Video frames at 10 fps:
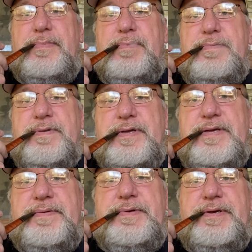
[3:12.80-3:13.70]
for
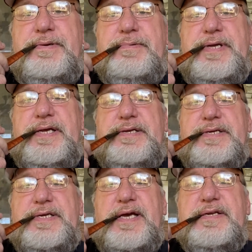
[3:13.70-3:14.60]
those of you who read
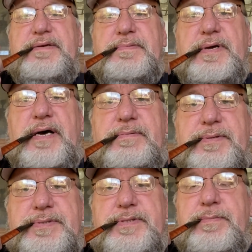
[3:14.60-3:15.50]
detective novels,